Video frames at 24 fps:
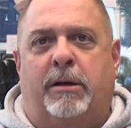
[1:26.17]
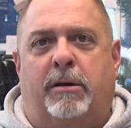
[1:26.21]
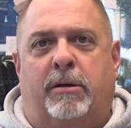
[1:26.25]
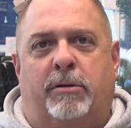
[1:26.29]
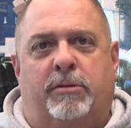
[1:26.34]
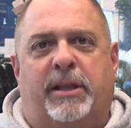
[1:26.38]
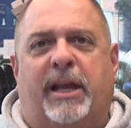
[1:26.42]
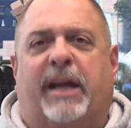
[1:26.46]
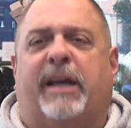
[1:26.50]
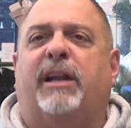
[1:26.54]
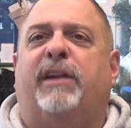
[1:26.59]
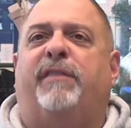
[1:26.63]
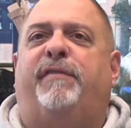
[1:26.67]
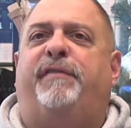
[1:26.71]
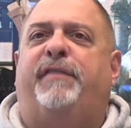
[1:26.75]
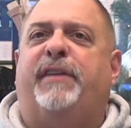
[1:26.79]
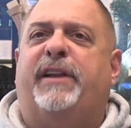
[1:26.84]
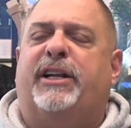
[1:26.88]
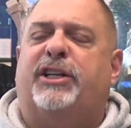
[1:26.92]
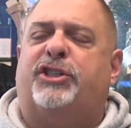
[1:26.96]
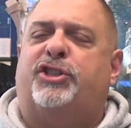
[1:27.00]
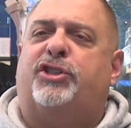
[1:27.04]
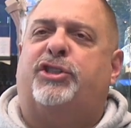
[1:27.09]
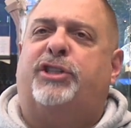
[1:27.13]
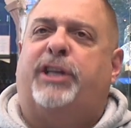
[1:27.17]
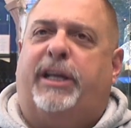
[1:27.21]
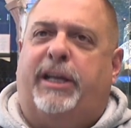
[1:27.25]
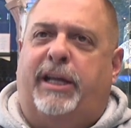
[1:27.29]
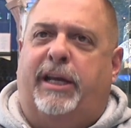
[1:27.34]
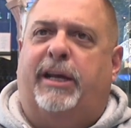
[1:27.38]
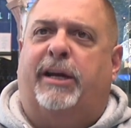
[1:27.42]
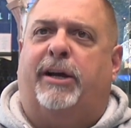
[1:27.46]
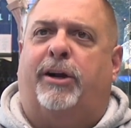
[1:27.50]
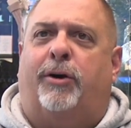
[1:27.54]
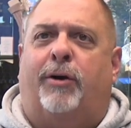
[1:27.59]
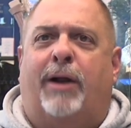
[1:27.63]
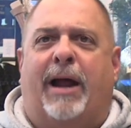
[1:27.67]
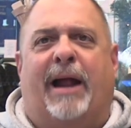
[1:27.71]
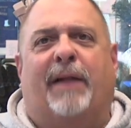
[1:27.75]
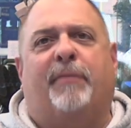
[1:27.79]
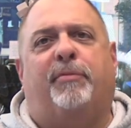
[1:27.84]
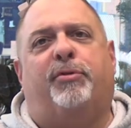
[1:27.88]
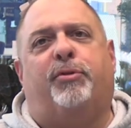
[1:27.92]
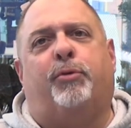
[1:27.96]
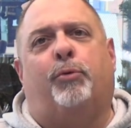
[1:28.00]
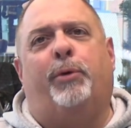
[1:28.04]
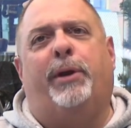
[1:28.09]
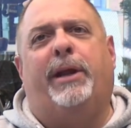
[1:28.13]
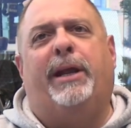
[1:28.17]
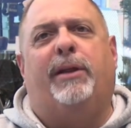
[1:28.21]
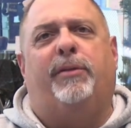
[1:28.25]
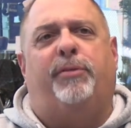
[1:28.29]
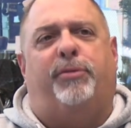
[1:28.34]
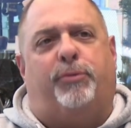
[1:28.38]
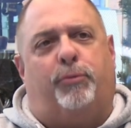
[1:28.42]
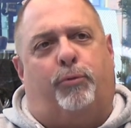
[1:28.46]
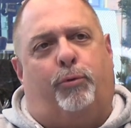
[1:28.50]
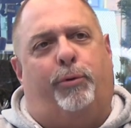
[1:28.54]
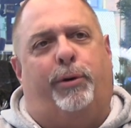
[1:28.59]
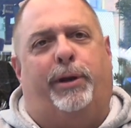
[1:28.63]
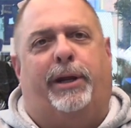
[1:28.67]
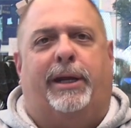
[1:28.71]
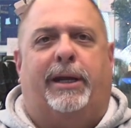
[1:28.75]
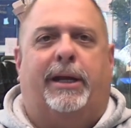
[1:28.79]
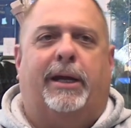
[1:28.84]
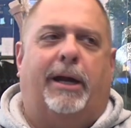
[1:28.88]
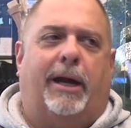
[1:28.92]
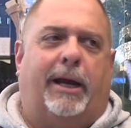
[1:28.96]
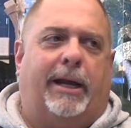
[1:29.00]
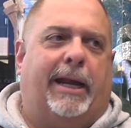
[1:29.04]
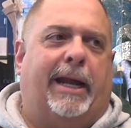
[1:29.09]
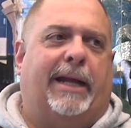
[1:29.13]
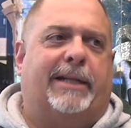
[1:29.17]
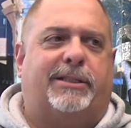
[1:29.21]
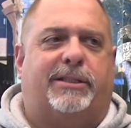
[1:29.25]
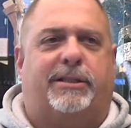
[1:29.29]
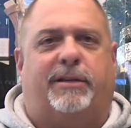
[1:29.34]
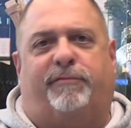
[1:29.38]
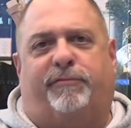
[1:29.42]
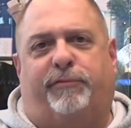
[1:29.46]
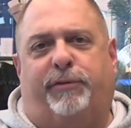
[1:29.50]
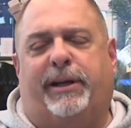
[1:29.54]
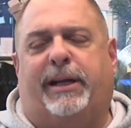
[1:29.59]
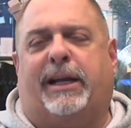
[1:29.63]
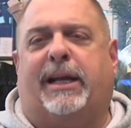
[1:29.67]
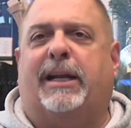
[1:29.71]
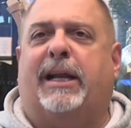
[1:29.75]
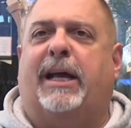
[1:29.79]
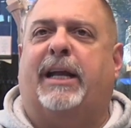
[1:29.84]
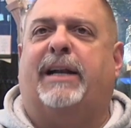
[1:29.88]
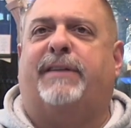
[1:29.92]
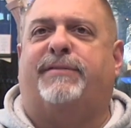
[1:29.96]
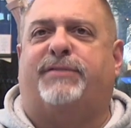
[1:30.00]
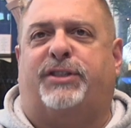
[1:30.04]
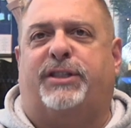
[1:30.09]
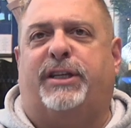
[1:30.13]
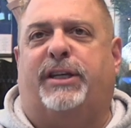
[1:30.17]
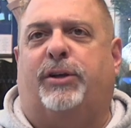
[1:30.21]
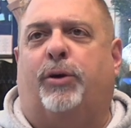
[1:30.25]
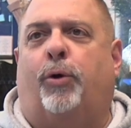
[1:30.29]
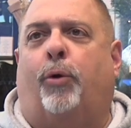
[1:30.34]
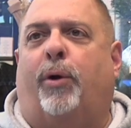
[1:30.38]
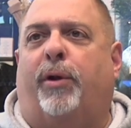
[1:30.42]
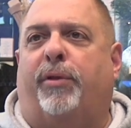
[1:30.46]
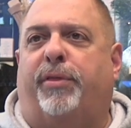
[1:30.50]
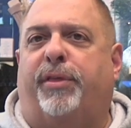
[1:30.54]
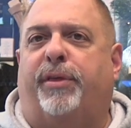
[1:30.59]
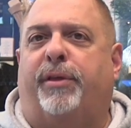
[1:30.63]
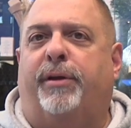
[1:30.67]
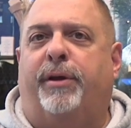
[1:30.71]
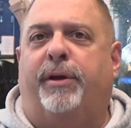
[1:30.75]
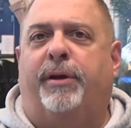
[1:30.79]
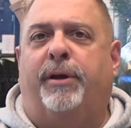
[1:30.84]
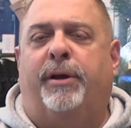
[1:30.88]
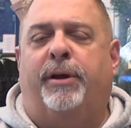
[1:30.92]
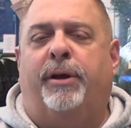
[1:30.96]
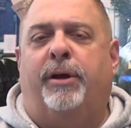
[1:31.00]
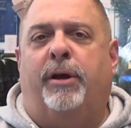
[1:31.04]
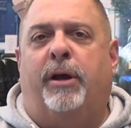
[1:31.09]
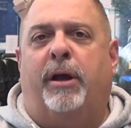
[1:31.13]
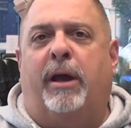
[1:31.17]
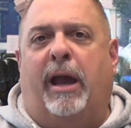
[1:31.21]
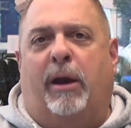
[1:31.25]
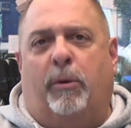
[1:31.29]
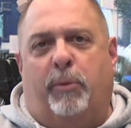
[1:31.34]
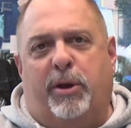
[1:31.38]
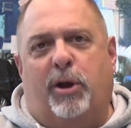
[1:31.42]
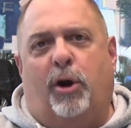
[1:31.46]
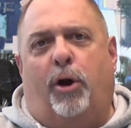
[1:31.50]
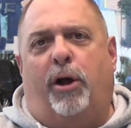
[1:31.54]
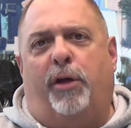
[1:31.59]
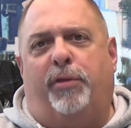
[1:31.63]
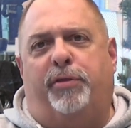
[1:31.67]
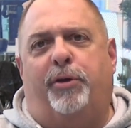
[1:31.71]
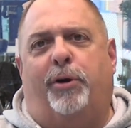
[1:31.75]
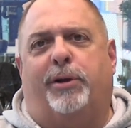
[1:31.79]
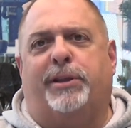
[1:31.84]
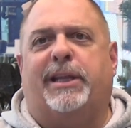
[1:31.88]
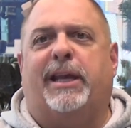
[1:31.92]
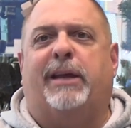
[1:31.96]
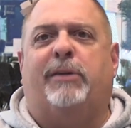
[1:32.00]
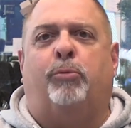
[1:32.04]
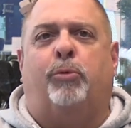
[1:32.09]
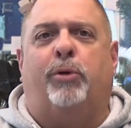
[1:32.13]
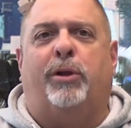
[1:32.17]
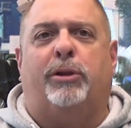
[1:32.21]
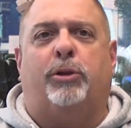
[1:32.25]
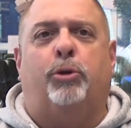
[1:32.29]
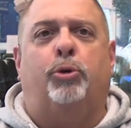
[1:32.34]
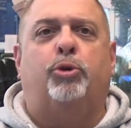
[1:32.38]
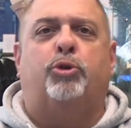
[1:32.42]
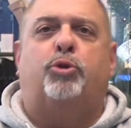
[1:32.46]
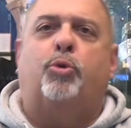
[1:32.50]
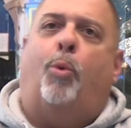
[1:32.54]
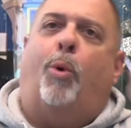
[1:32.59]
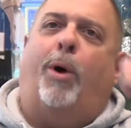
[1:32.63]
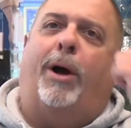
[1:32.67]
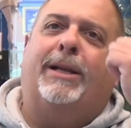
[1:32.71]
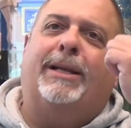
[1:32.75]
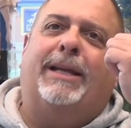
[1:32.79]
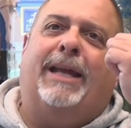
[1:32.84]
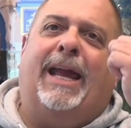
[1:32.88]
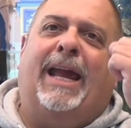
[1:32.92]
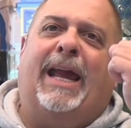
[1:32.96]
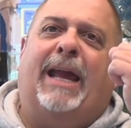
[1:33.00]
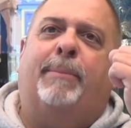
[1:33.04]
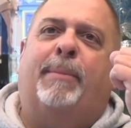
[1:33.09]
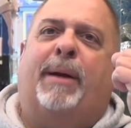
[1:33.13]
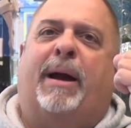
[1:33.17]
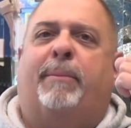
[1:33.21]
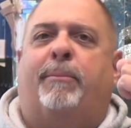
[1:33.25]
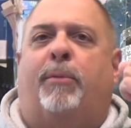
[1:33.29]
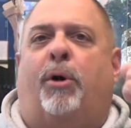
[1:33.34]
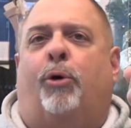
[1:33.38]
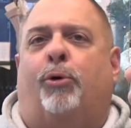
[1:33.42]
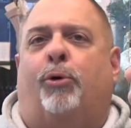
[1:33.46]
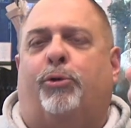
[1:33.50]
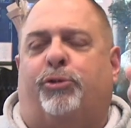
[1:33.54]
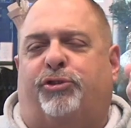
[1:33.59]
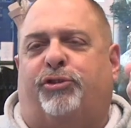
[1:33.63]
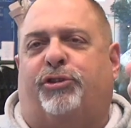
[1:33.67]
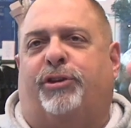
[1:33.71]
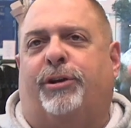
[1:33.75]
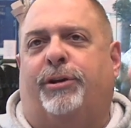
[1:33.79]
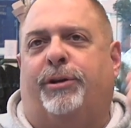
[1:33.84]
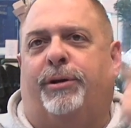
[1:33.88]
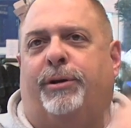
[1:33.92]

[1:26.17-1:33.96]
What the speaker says: they're going to finish the year at 3-3 against the freaking NFC North. And we all thought they'd lose one game at most.